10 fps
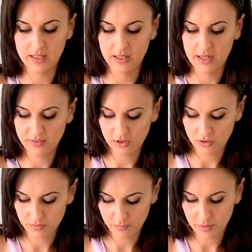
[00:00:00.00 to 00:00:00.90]
Now you have to
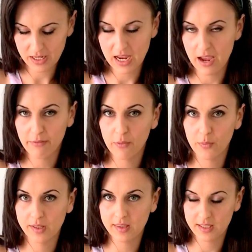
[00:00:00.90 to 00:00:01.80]
be careful
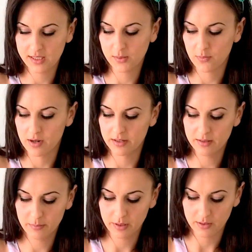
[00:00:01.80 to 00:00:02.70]
with this
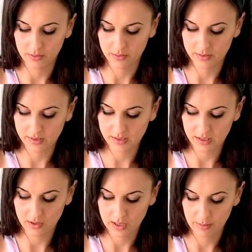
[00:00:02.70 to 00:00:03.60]
one because
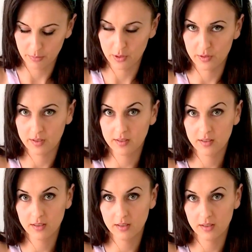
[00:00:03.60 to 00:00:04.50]
you can burn
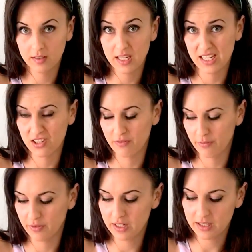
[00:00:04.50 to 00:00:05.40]
the edge of
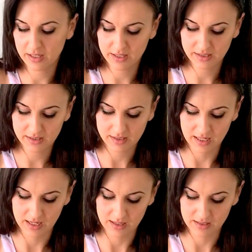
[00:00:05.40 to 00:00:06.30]
your fingers,
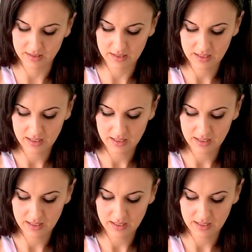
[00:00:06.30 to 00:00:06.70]
and